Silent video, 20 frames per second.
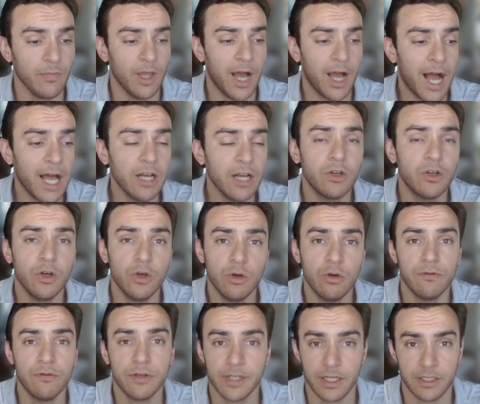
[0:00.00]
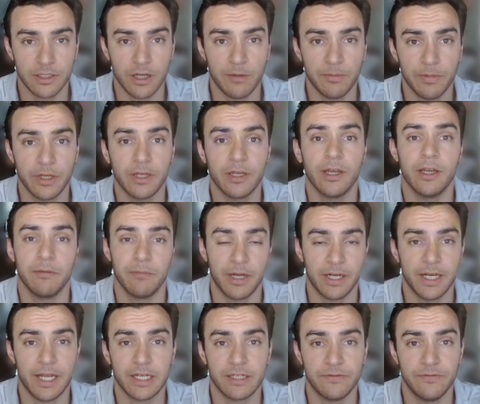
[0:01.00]
I'll go over that topic in my
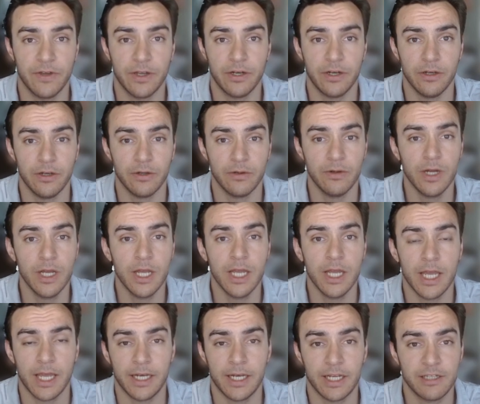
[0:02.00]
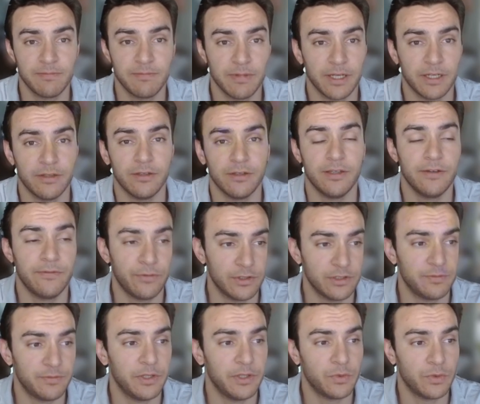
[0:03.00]
next video and explain the difference
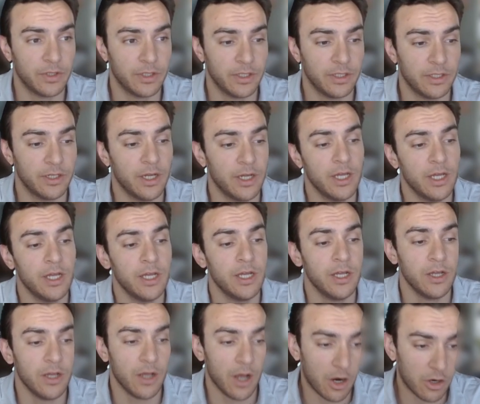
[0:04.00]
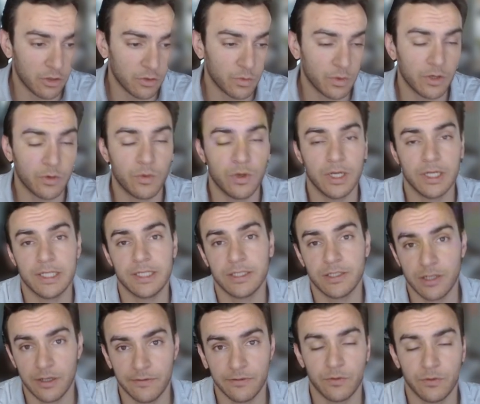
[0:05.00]
between hardware wallets,
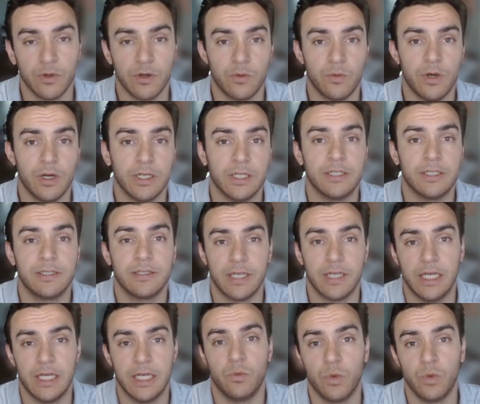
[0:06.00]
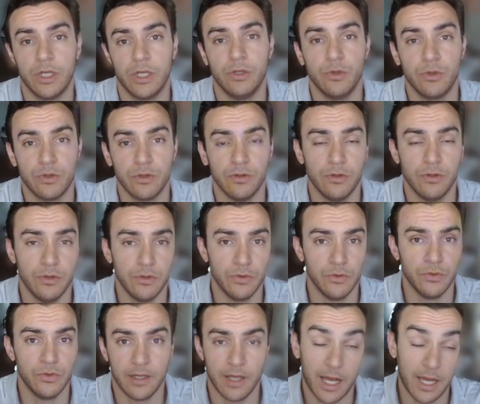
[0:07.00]
software wallets, and when you should
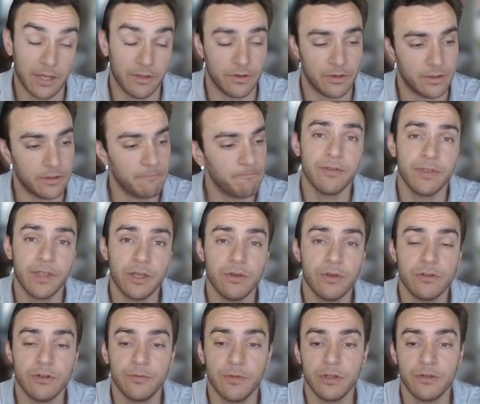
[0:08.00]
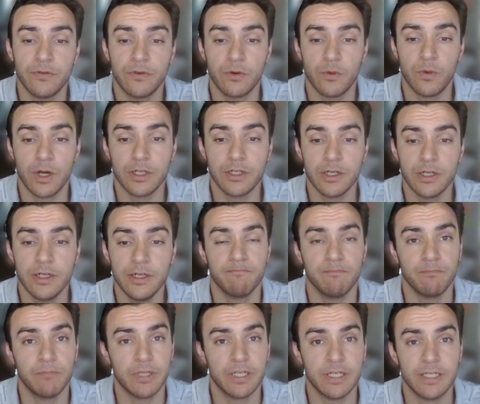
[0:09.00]
use either. Thank you so much for watching.
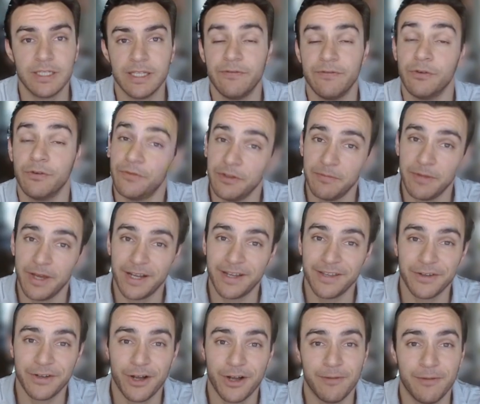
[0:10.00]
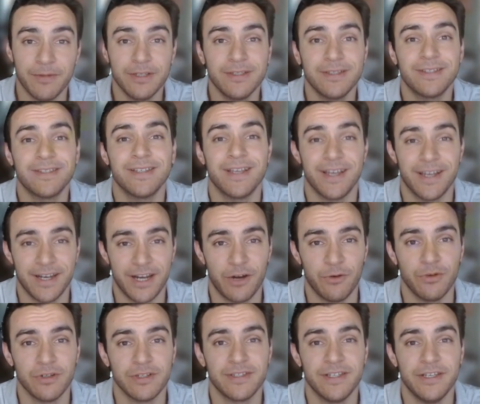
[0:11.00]
Please leave your feedback in the comments, and I
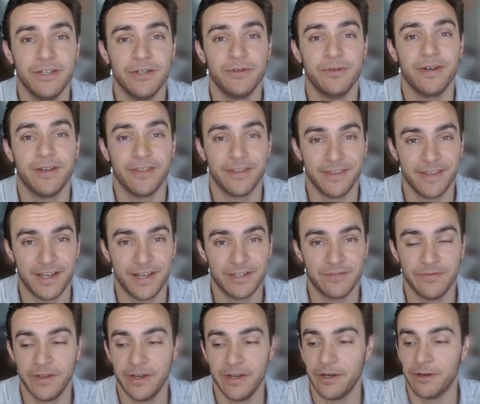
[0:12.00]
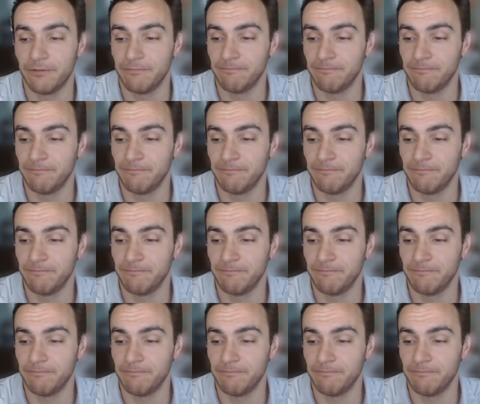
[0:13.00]
will see you in the next video.